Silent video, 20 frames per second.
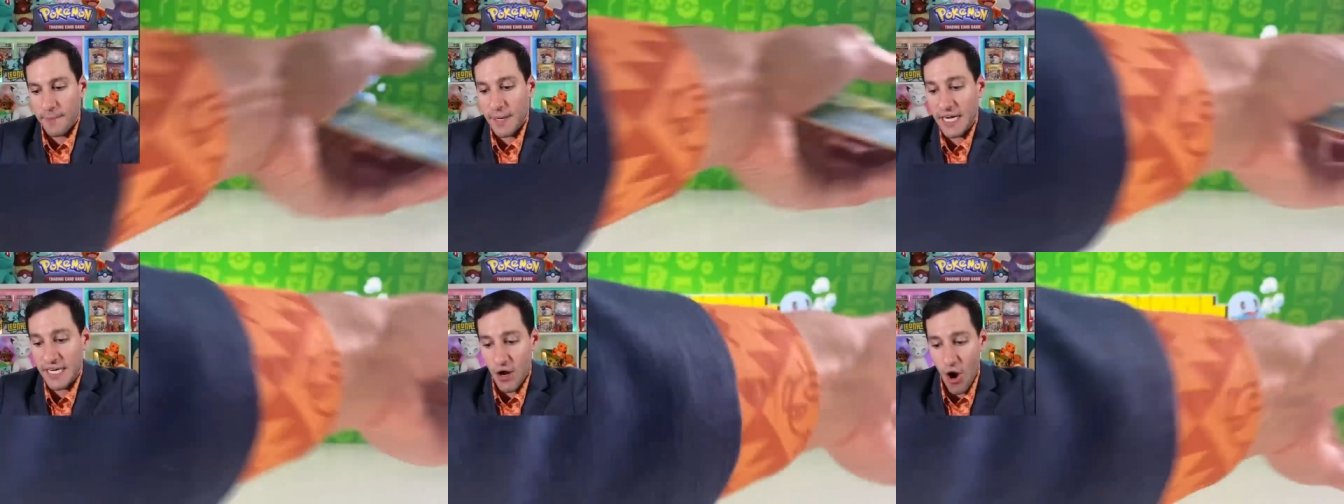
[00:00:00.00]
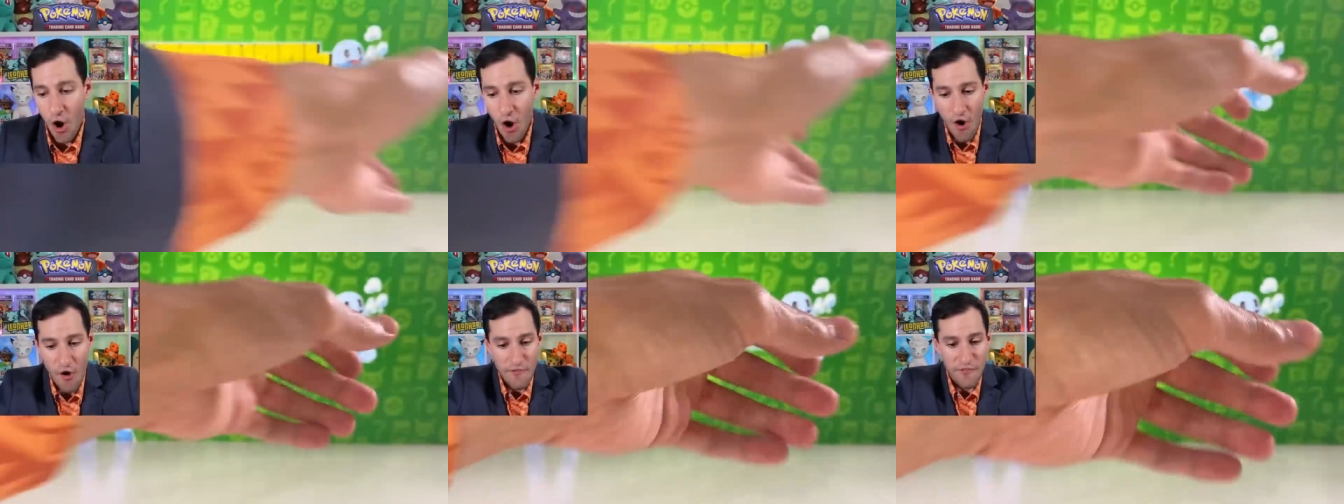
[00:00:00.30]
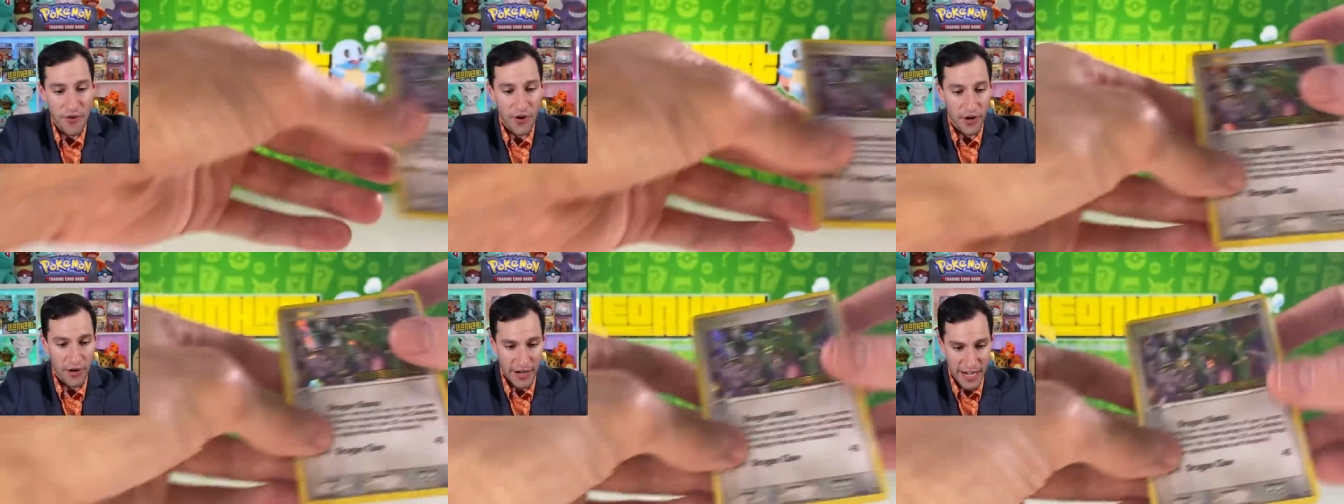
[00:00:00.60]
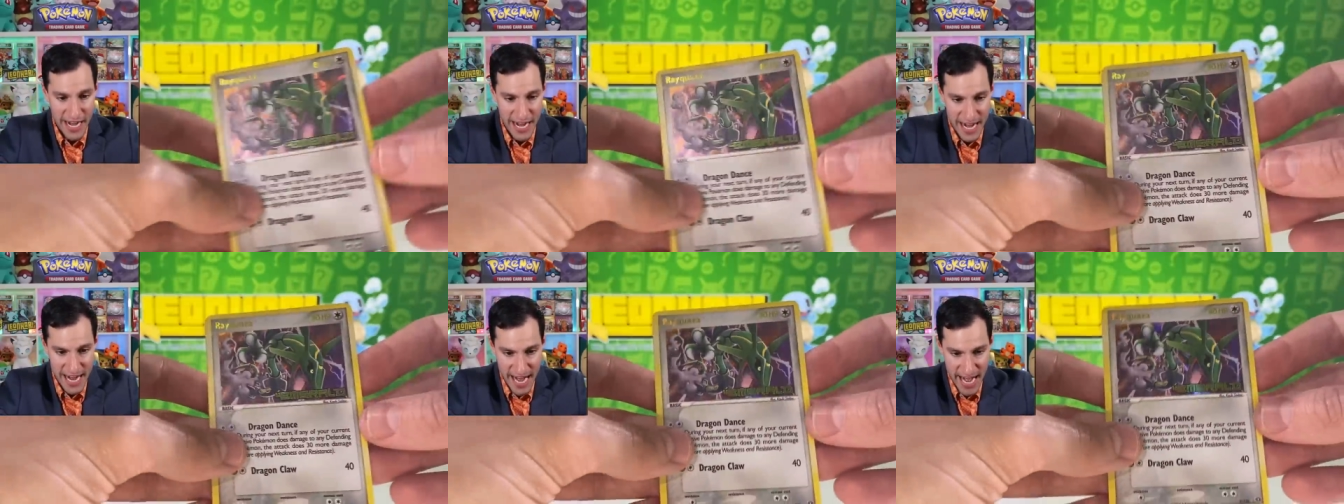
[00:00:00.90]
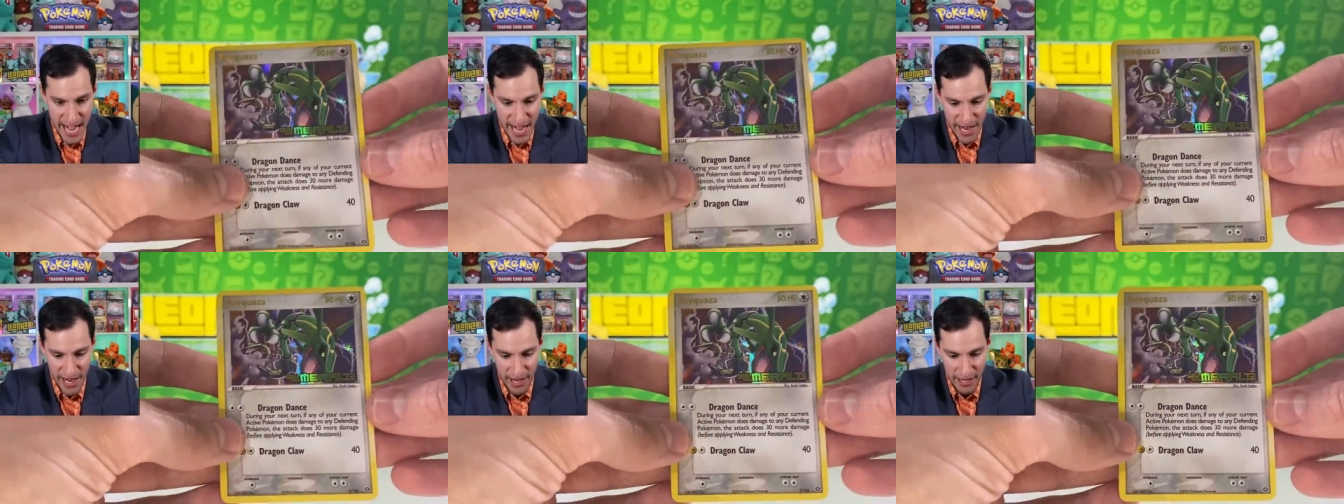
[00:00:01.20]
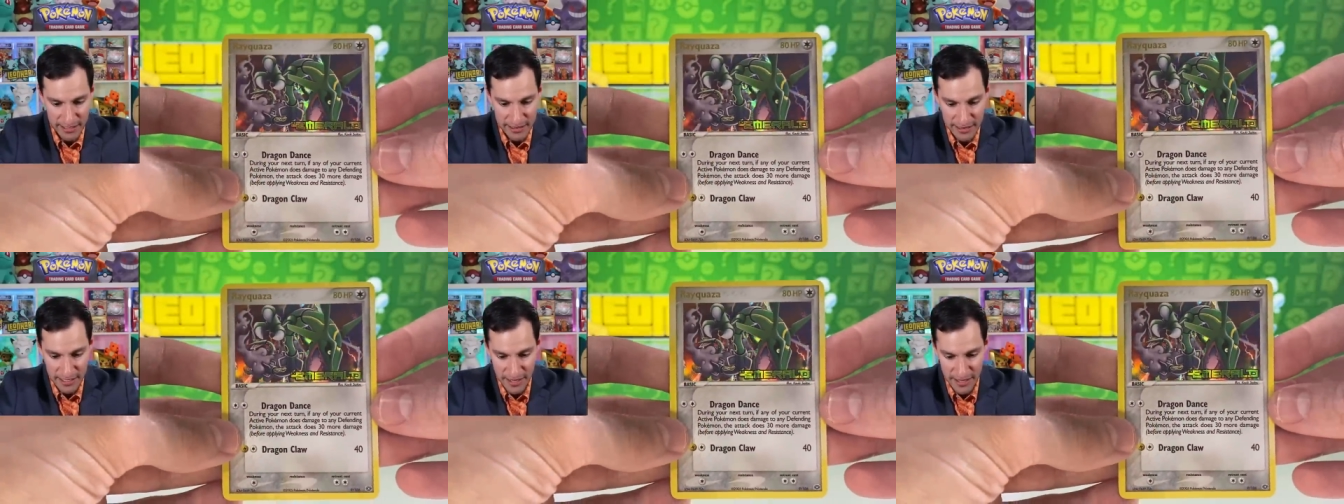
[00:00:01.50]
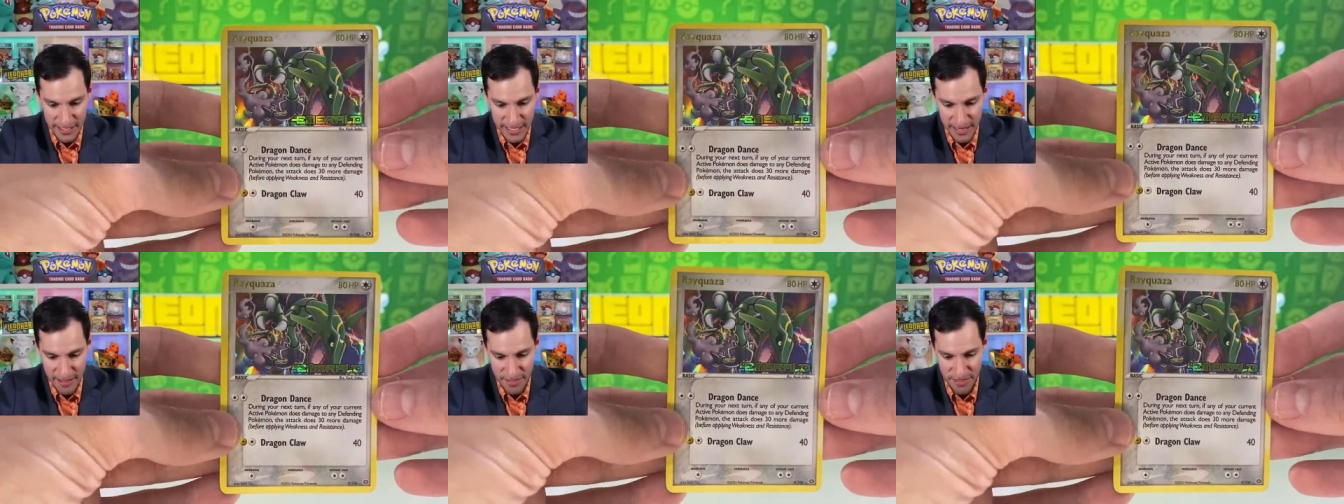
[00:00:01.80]
But over here,
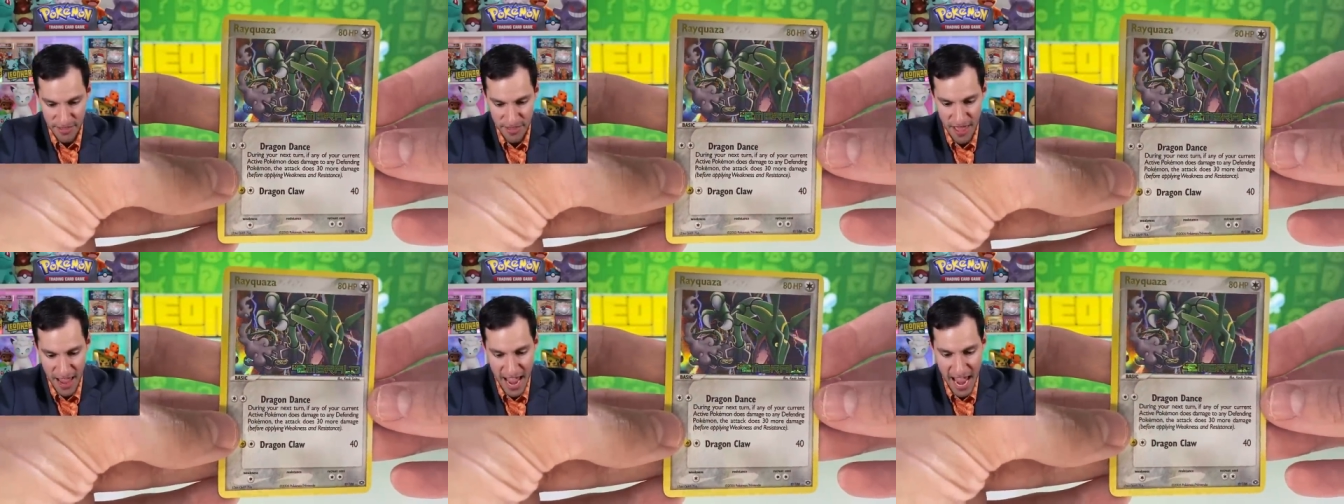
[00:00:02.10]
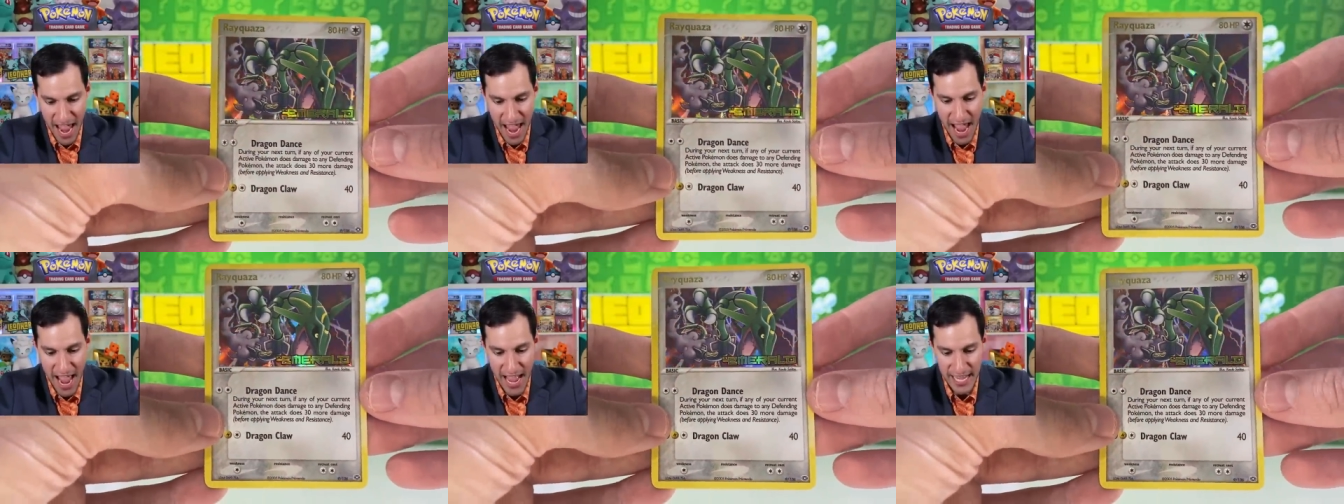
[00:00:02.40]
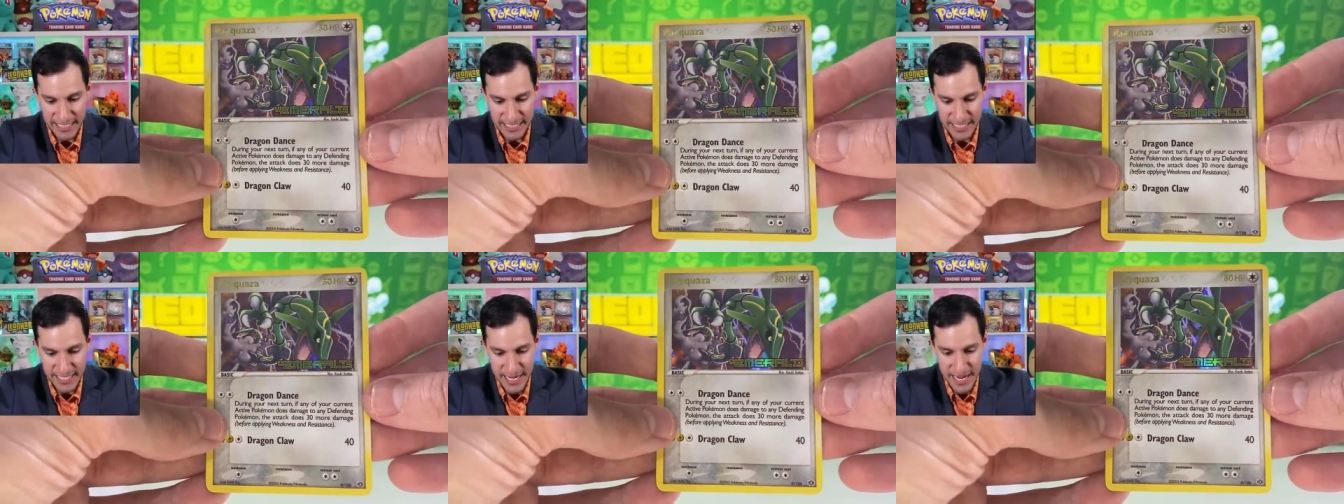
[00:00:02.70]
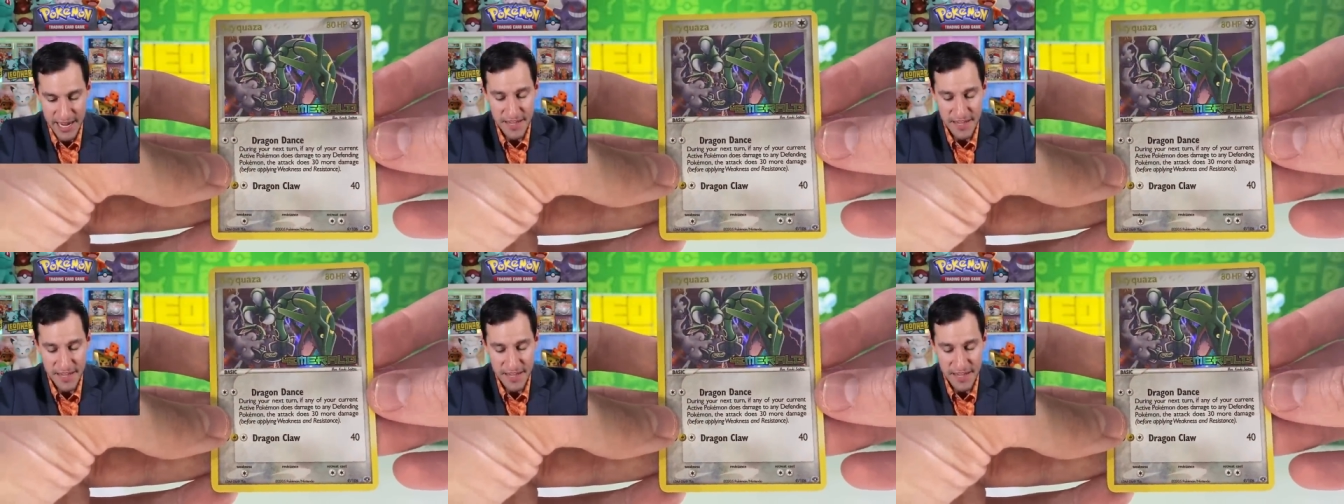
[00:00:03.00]
look at that.